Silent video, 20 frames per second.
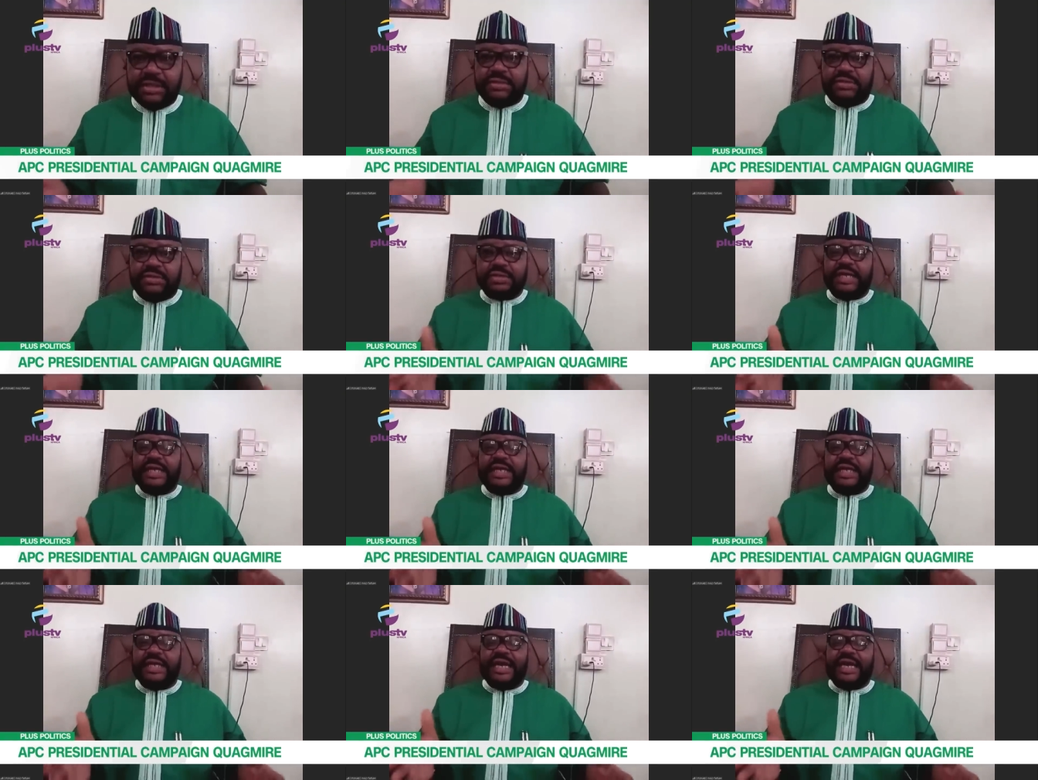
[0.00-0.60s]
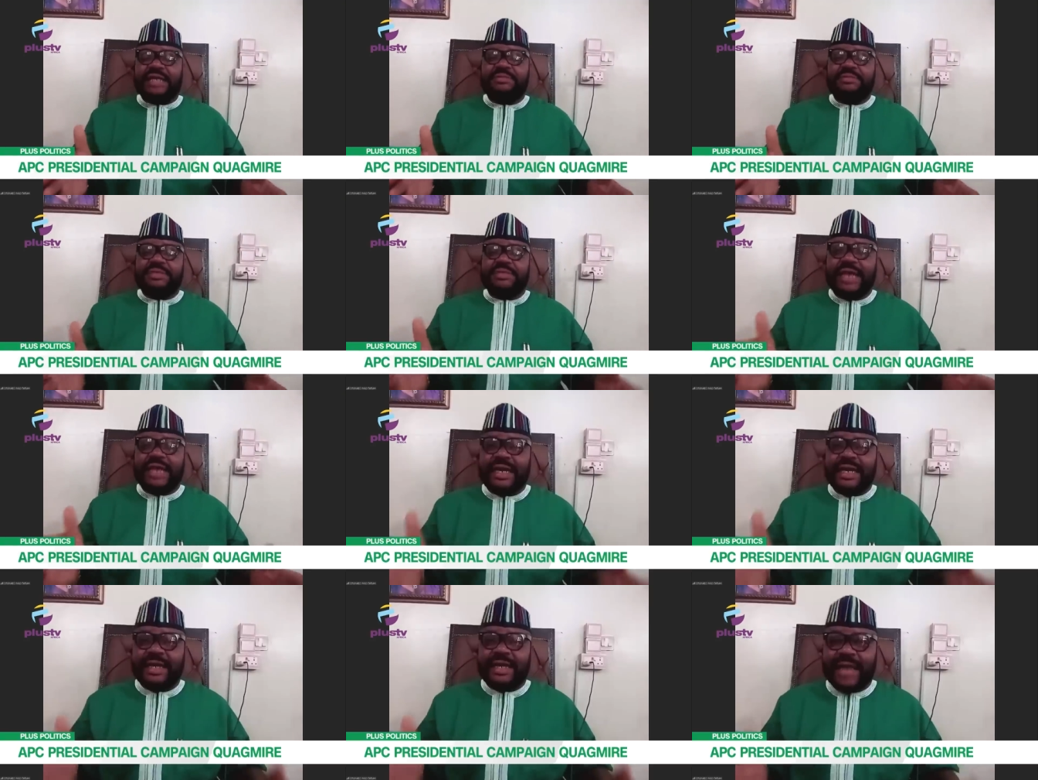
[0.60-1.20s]
to say he has been
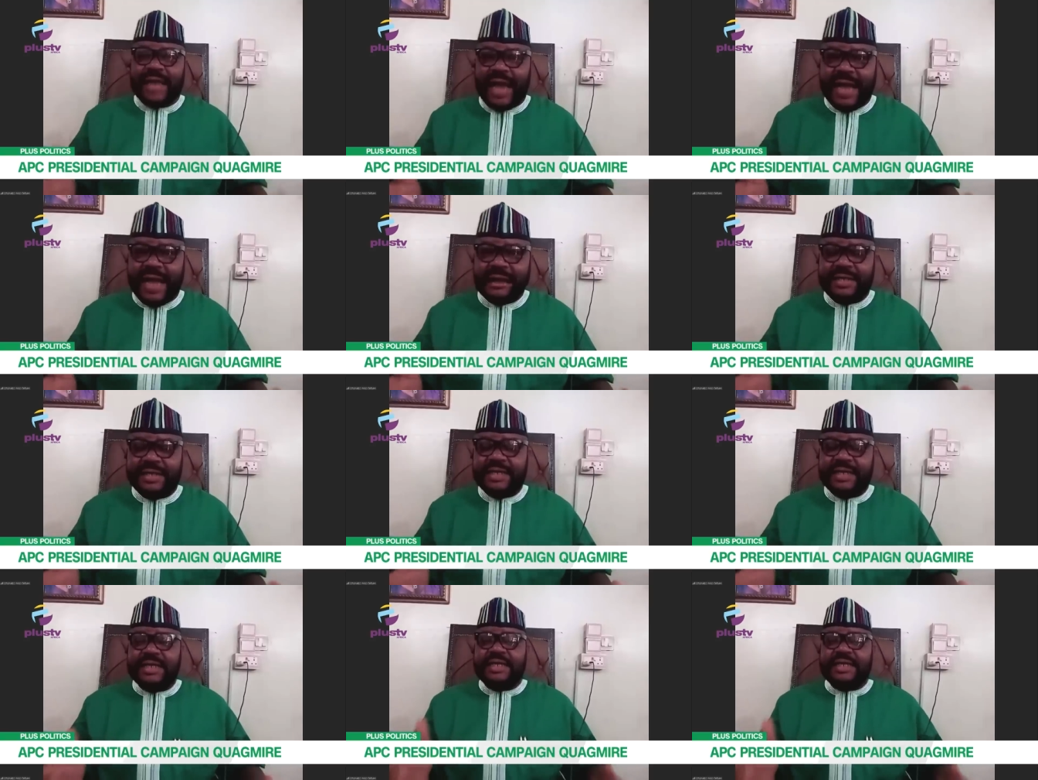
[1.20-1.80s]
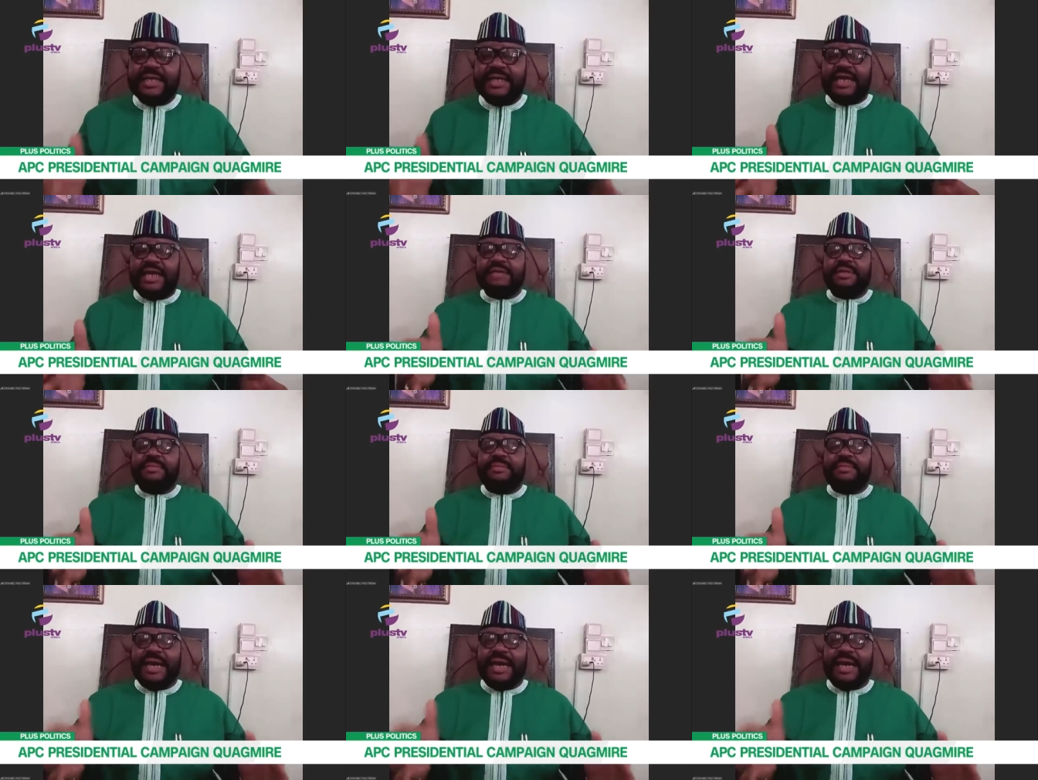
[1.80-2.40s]
sidelined, he has
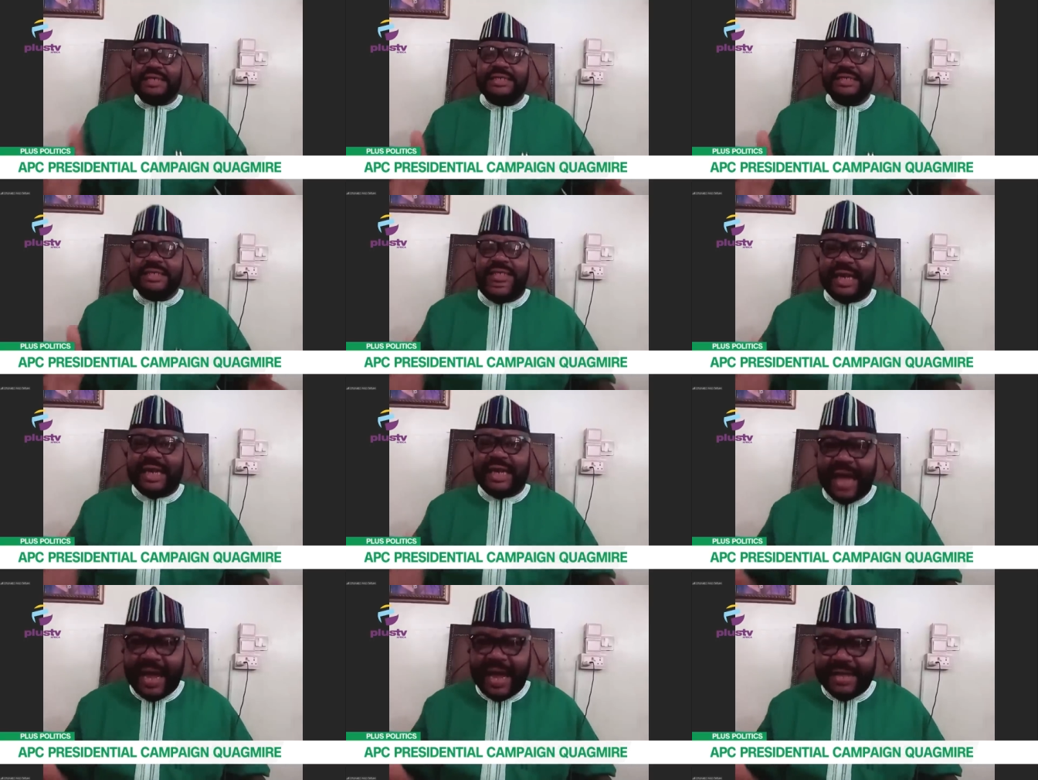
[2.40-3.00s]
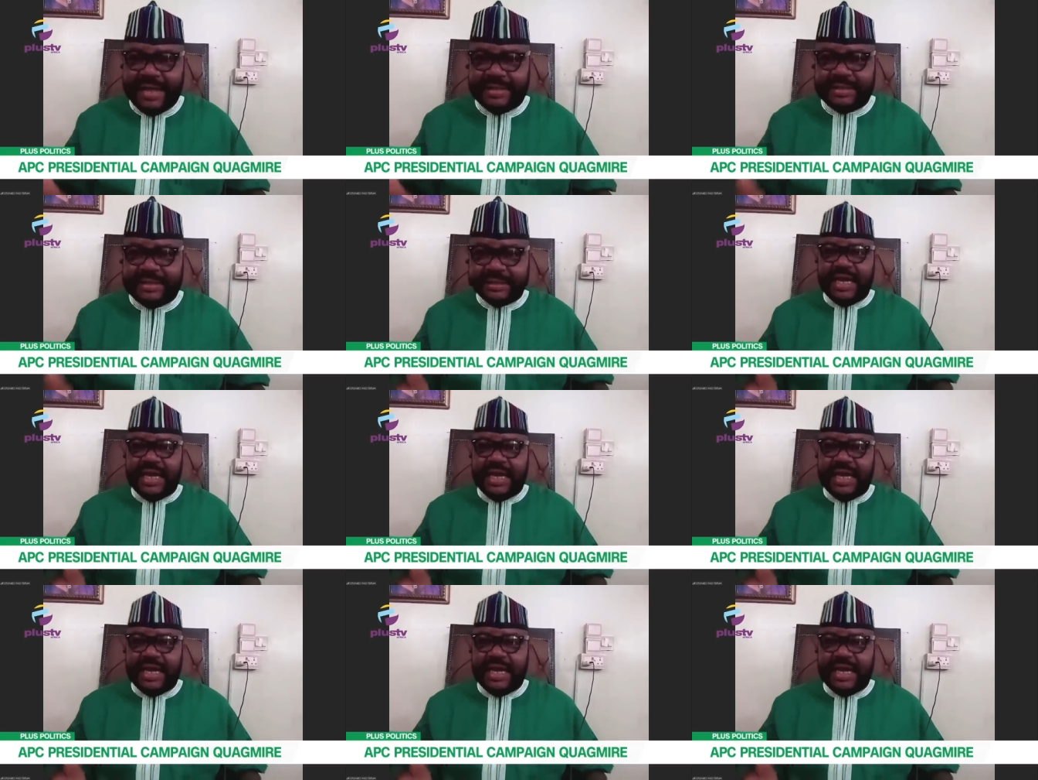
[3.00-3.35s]
been marginalized.